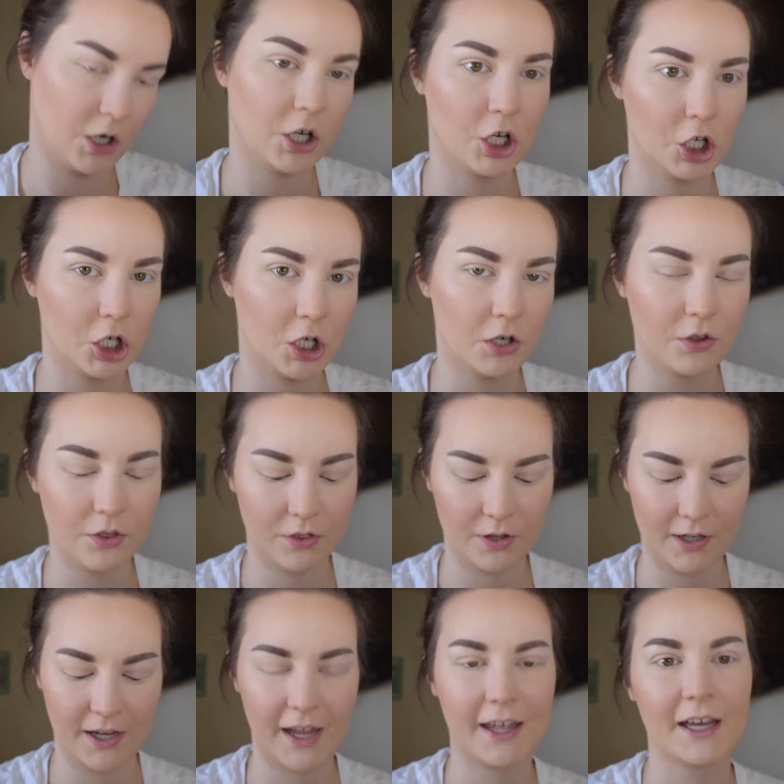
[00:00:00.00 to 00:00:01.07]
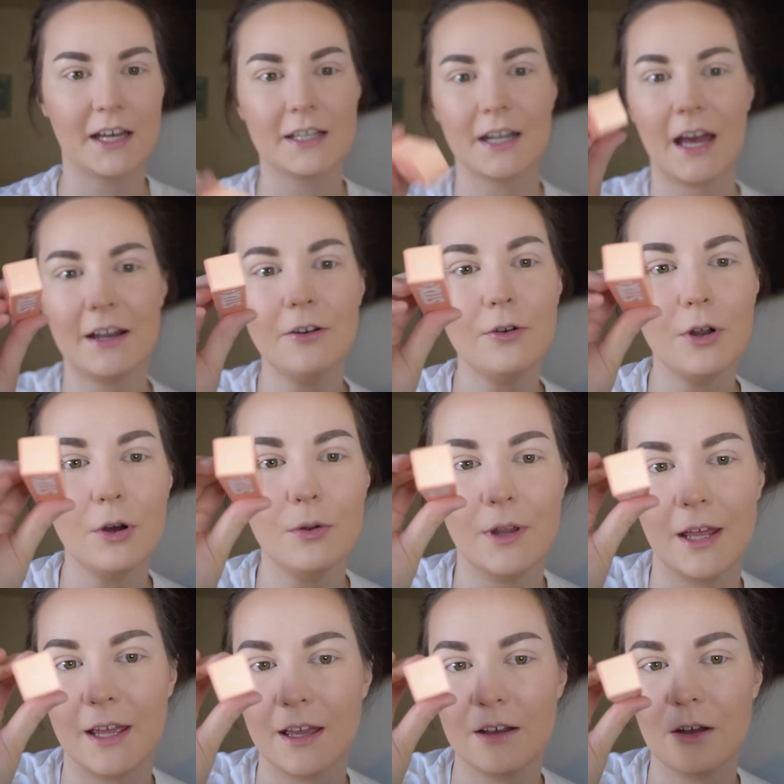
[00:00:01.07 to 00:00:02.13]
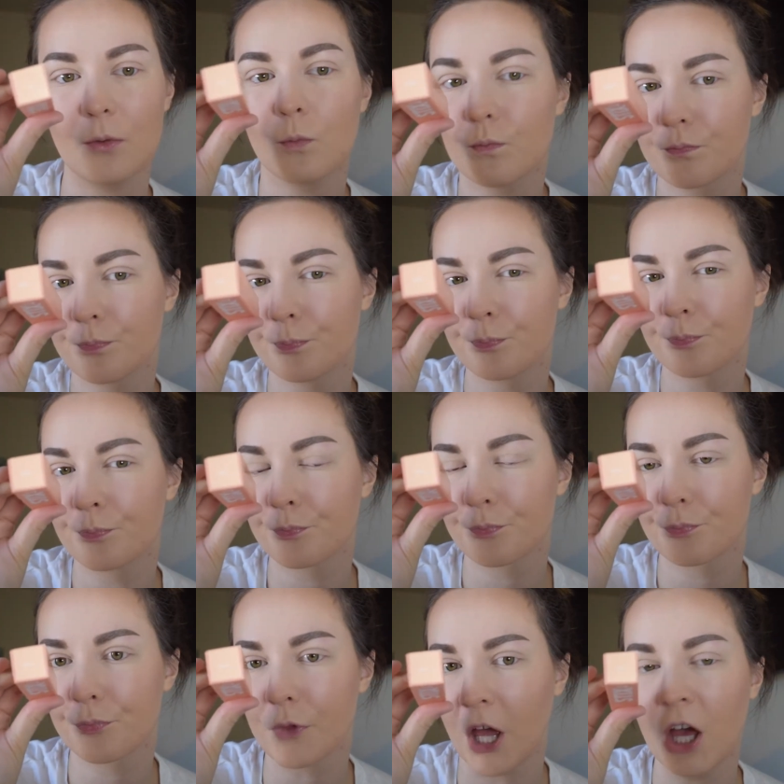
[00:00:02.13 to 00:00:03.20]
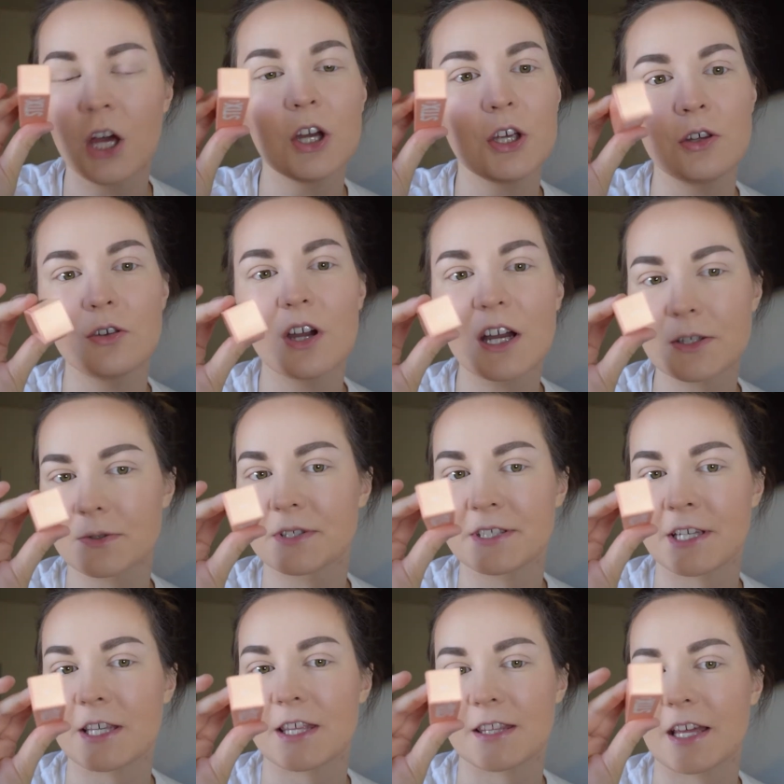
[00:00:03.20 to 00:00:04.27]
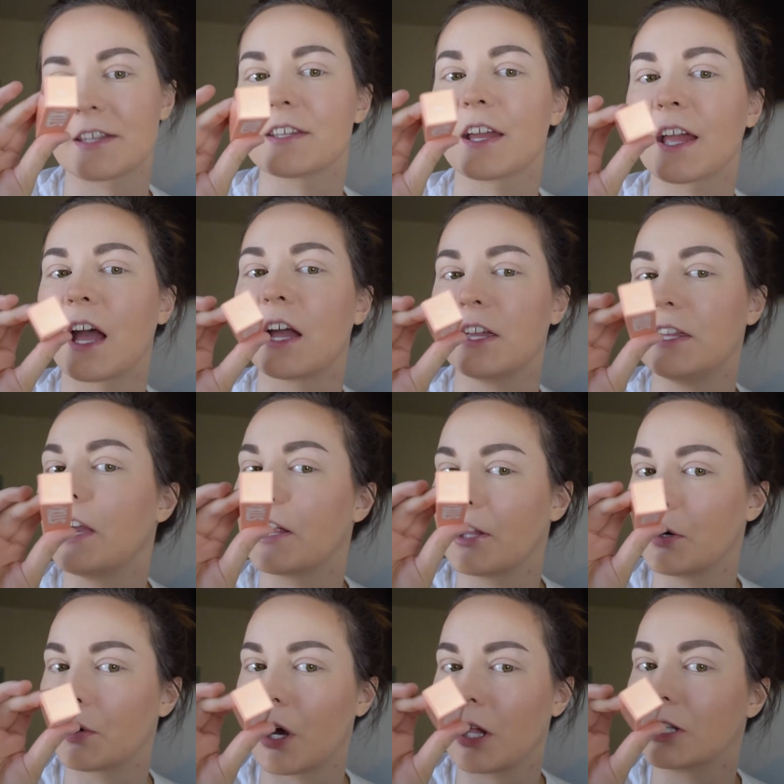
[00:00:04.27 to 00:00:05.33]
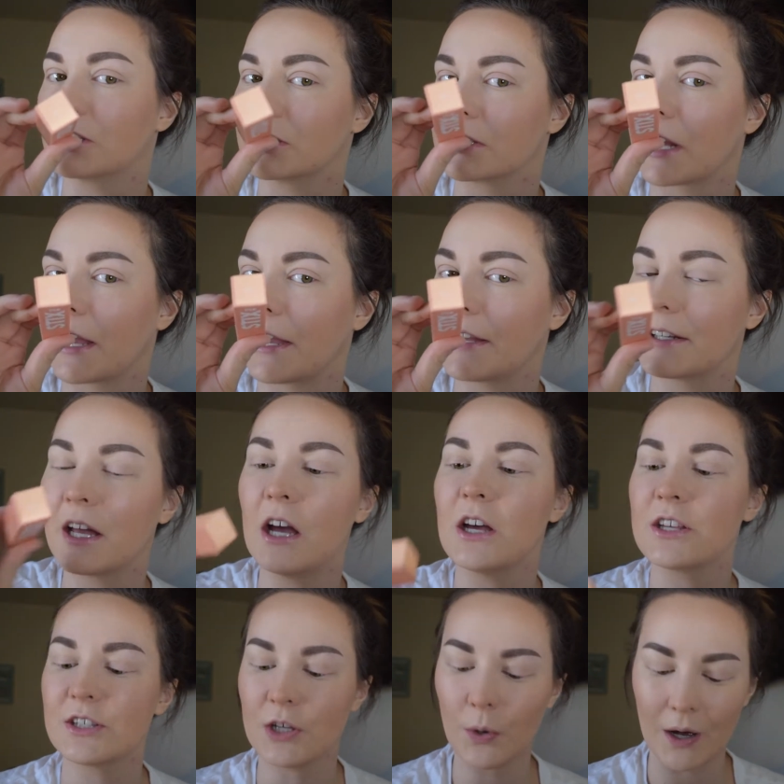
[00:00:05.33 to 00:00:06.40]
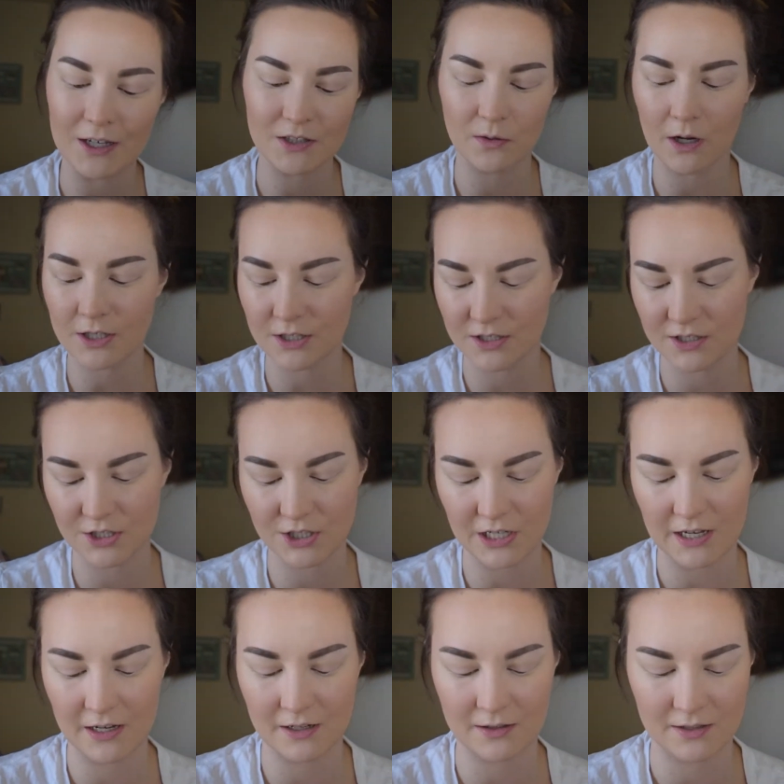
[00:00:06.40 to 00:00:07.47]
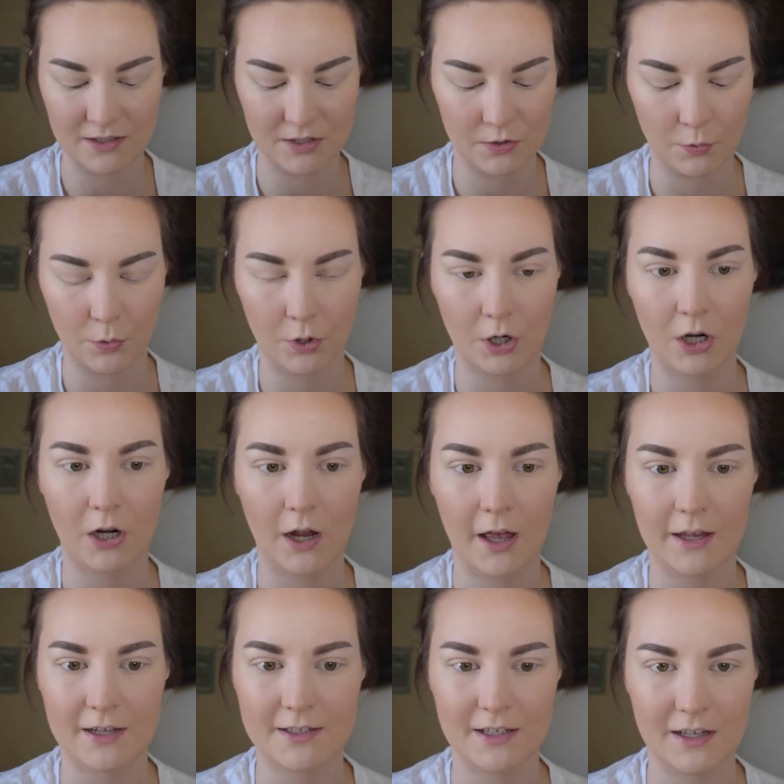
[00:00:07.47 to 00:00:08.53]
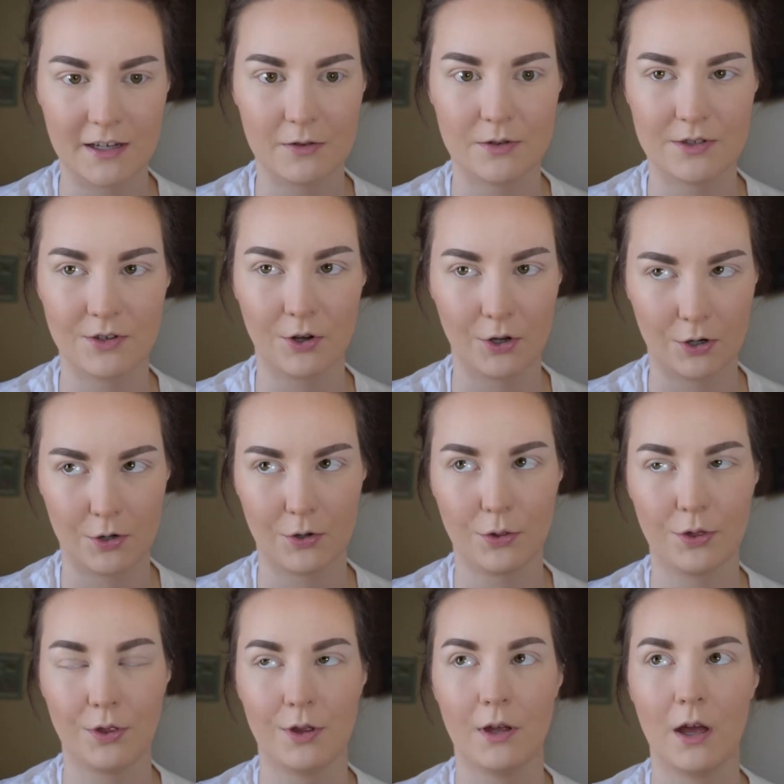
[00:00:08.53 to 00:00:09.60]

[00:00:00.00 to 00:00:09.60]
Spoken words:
Earth, and I don't know, like, you guys would say that that's like a yellow color, right? So I swatched the shade in the store and it said it was Earth,